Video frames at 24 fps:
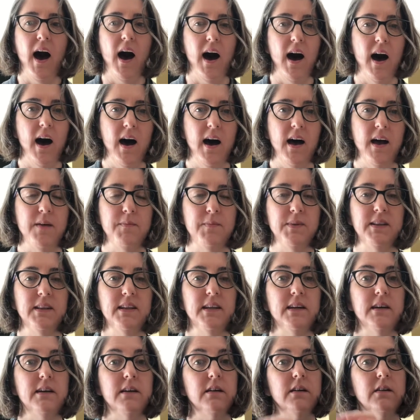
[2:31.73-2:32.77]
I'm a
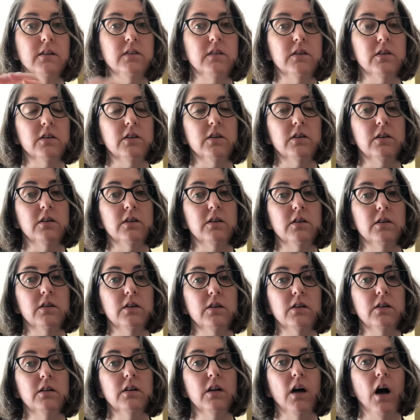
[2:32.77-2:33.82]
little
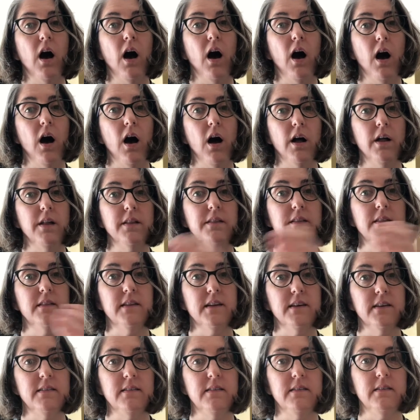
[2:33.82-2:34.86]
turtle on
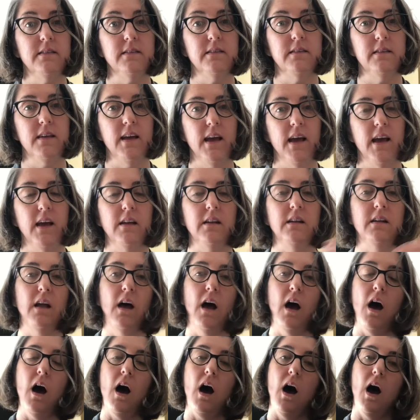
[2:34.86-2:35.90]
the sand.
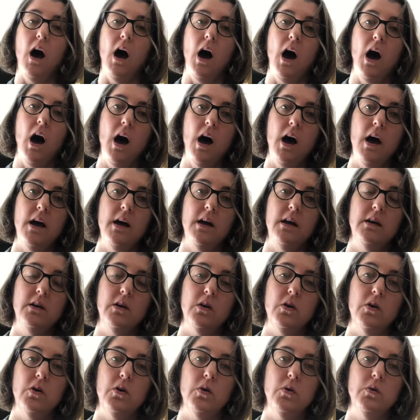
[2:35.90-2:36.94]
I
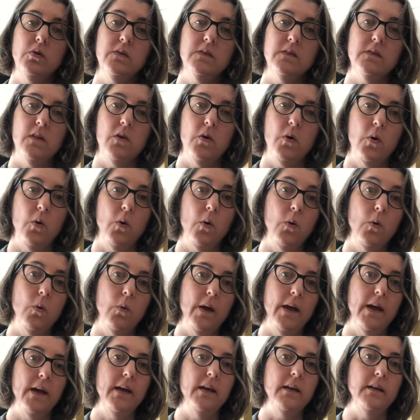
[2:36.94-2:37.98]
go slow
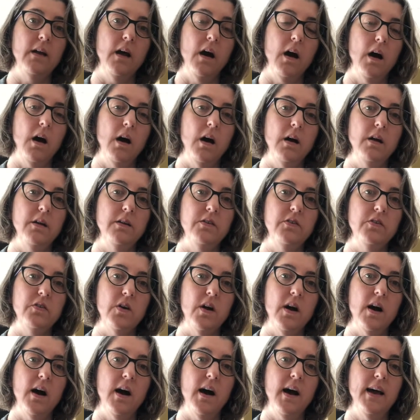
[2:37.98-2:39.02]
and on
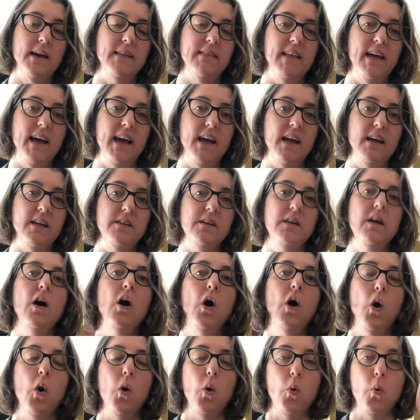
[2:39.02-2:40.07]
dry land.
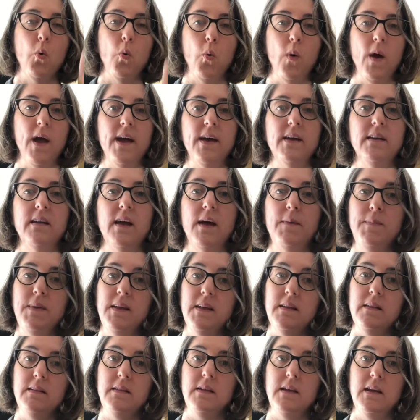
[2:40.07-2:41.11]
When I'm
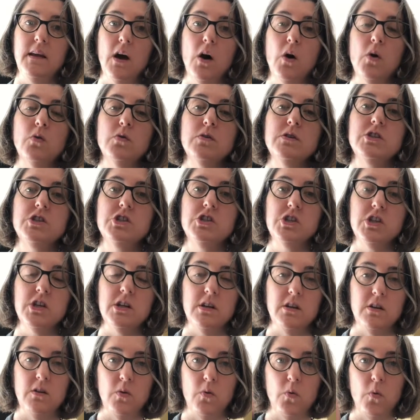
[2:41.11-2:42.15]
in the
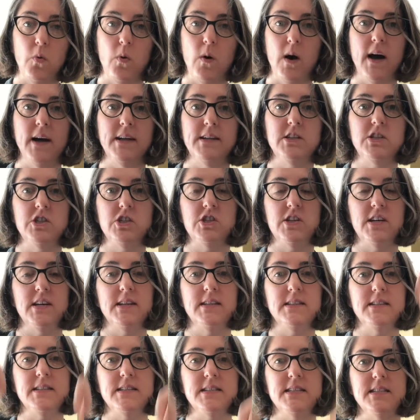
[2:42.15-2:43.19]
ocean, watch
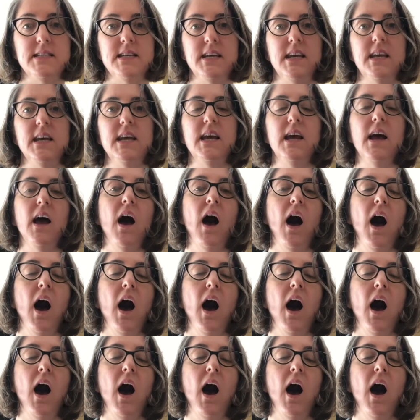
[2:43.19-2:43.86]
and see.